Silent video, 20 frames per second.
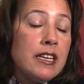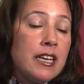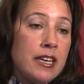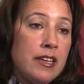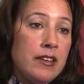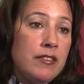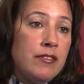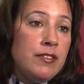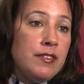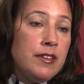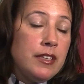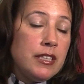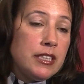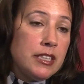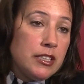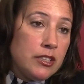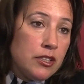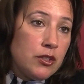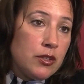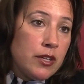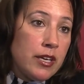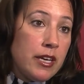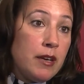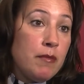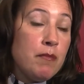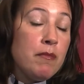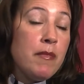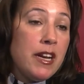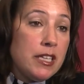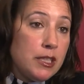give
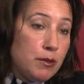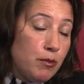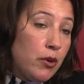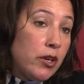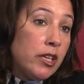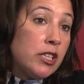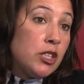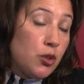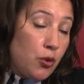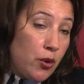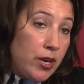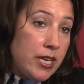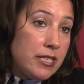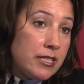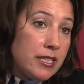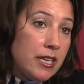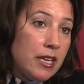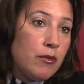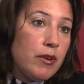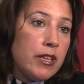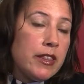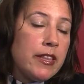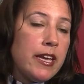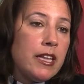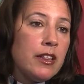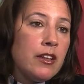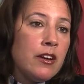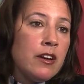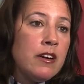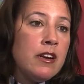children much more choice in what
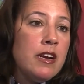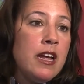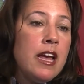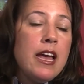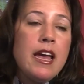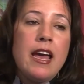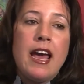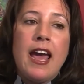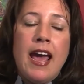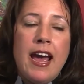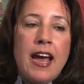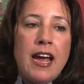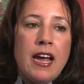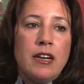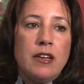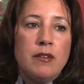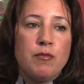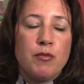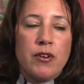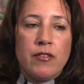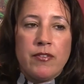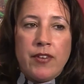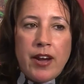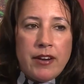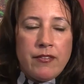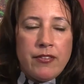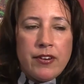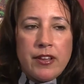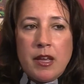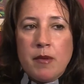they learn, and
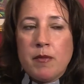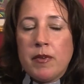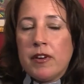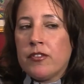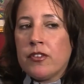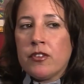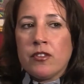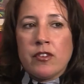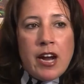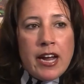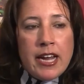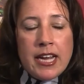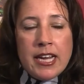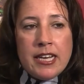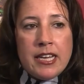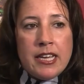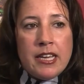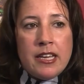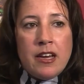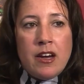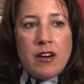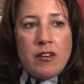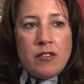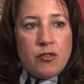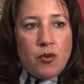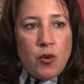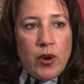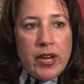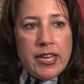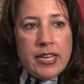provide for them a variety
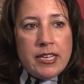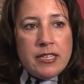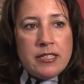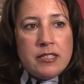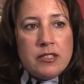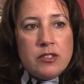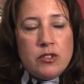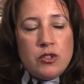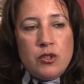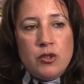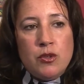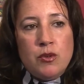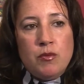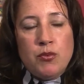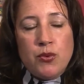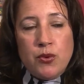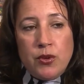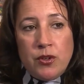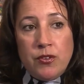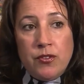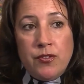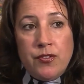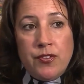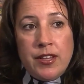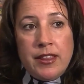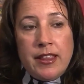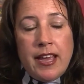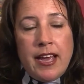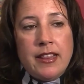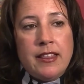of ways to
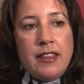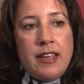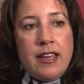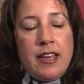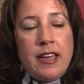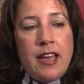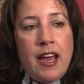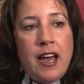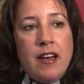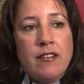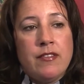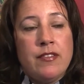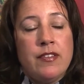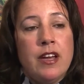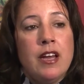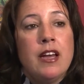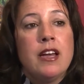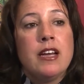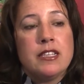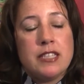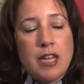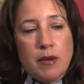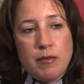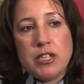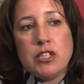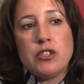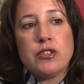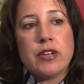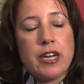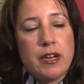prove that they have
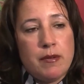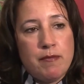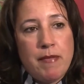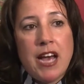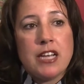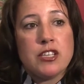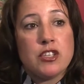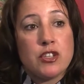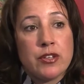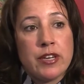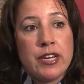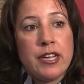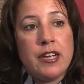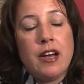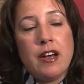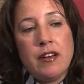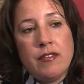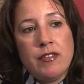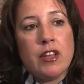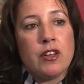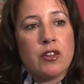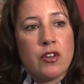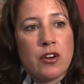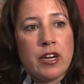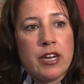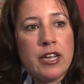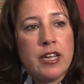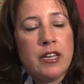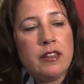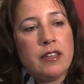demonstrated mastery of the
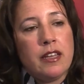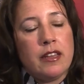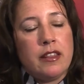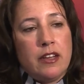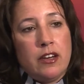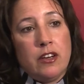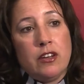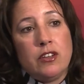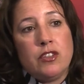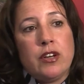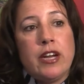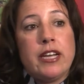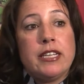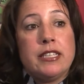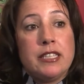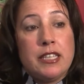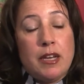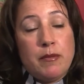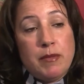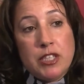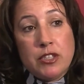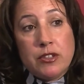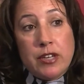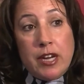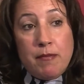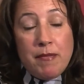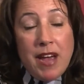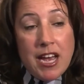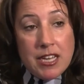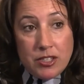learning that they're trying to
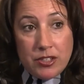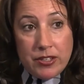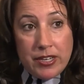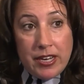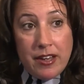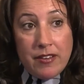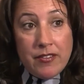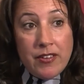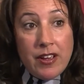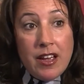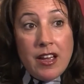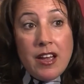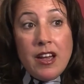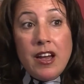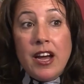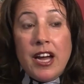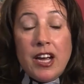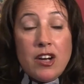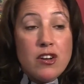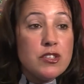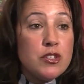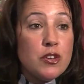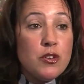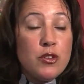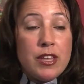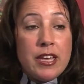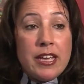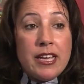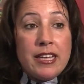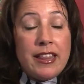demonstrate mastery of. I also
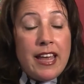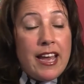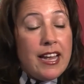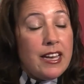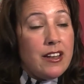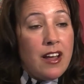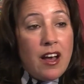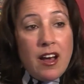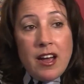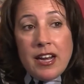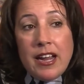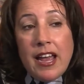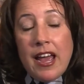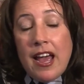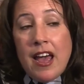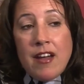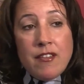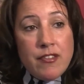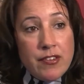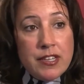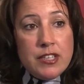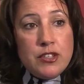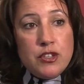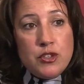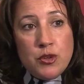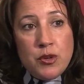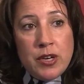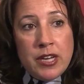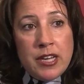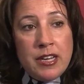think that not every
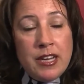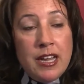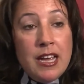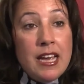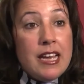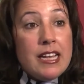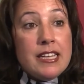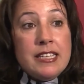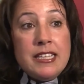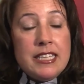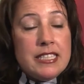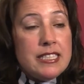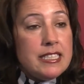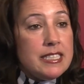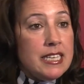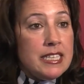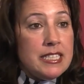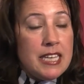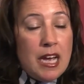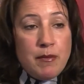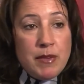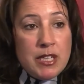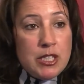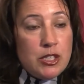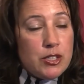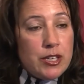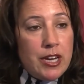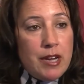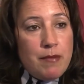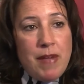student needs to
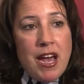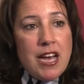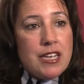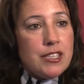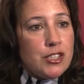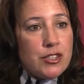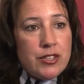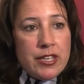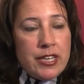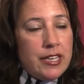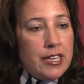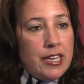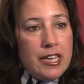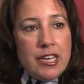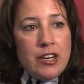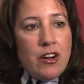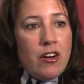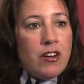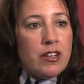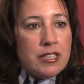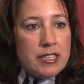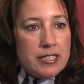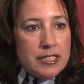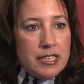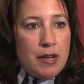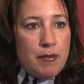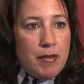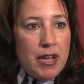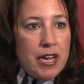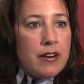demonstrate mastery in all the
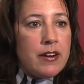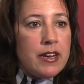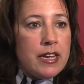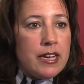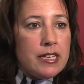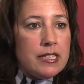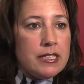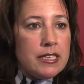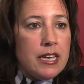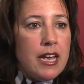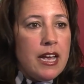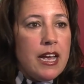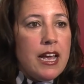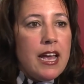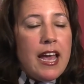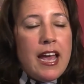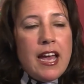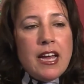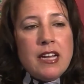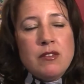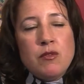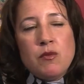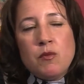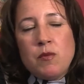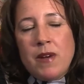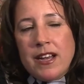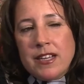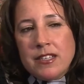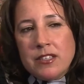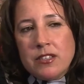same areas. And
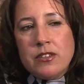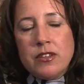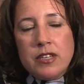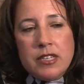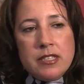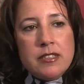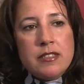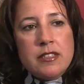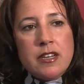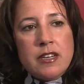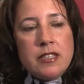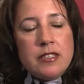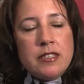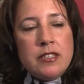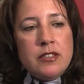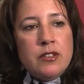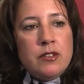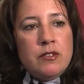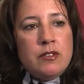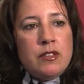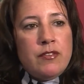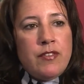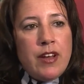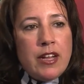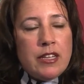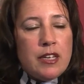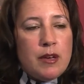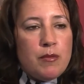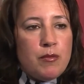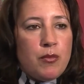as students start to
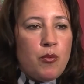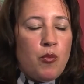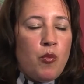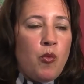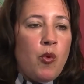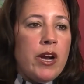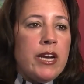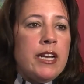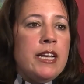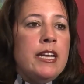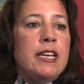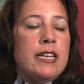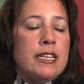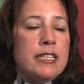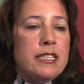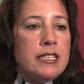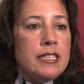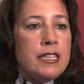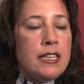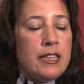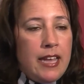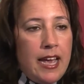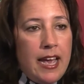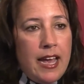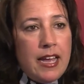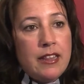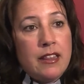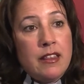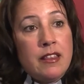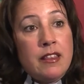develop what it is
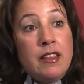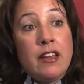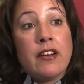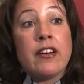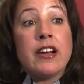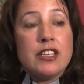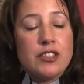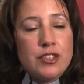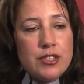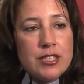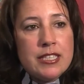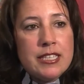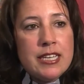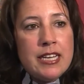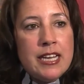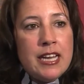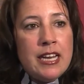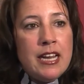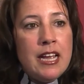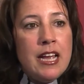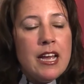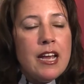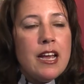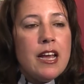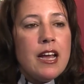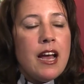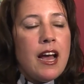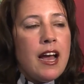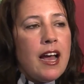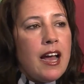that they're interested in,
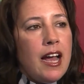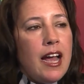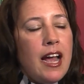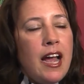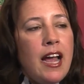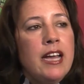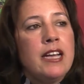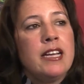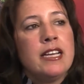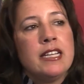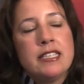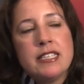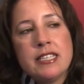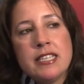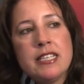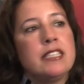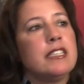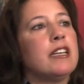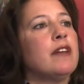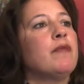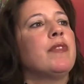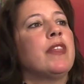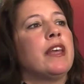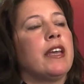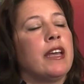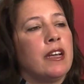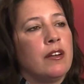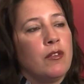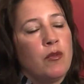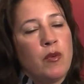I can see
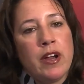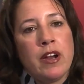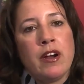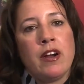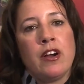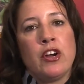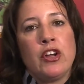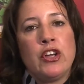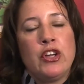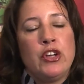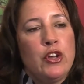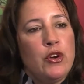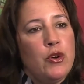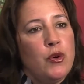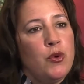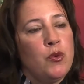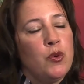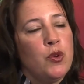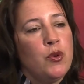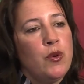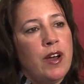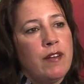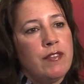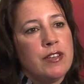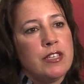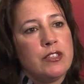something where, you have a